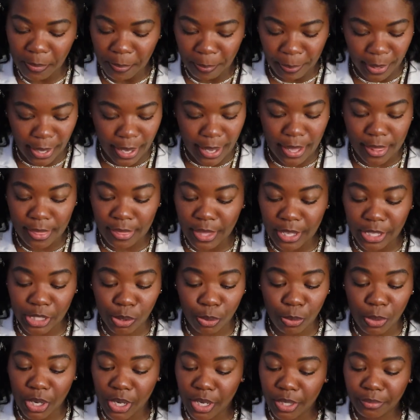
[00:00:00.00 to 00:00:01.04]
But this
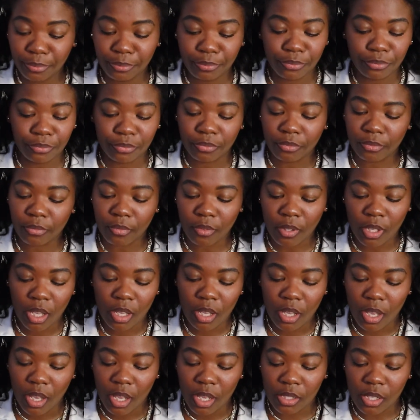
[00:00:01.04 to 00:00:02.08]
one
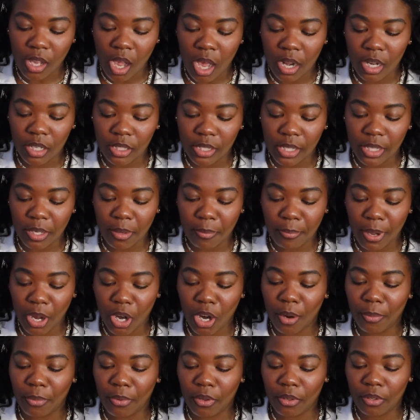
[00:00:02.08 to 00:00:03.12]
is honestly
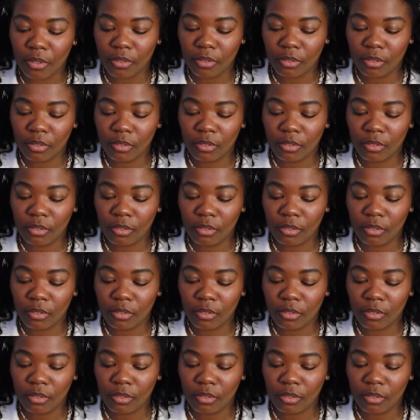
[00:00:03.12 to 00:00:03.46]
comparable.